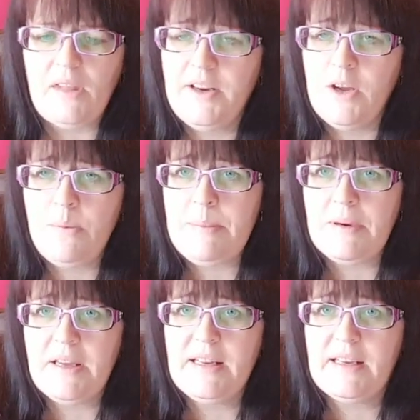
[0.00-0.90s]
I know
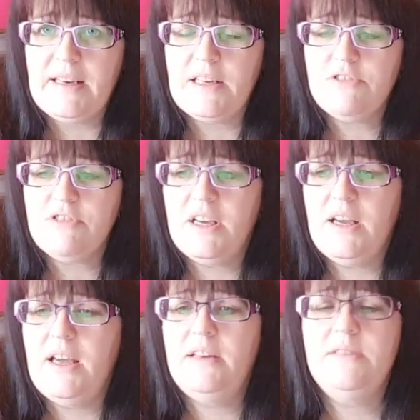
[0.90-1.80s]
people like Nick and
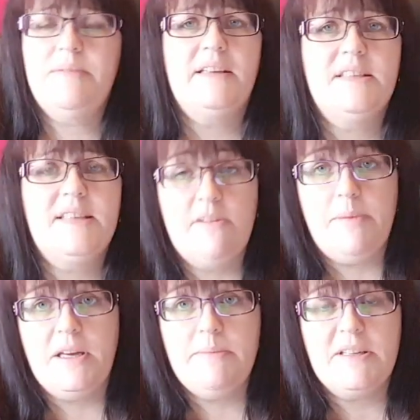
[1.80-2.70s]
Andrea and Beck and Zahir are
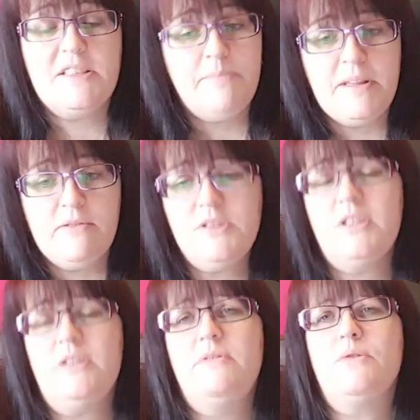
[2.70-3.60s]
buying the big stuff, but they're also
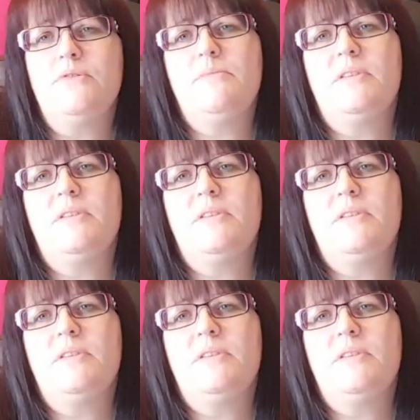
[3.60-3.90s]
going sourcing,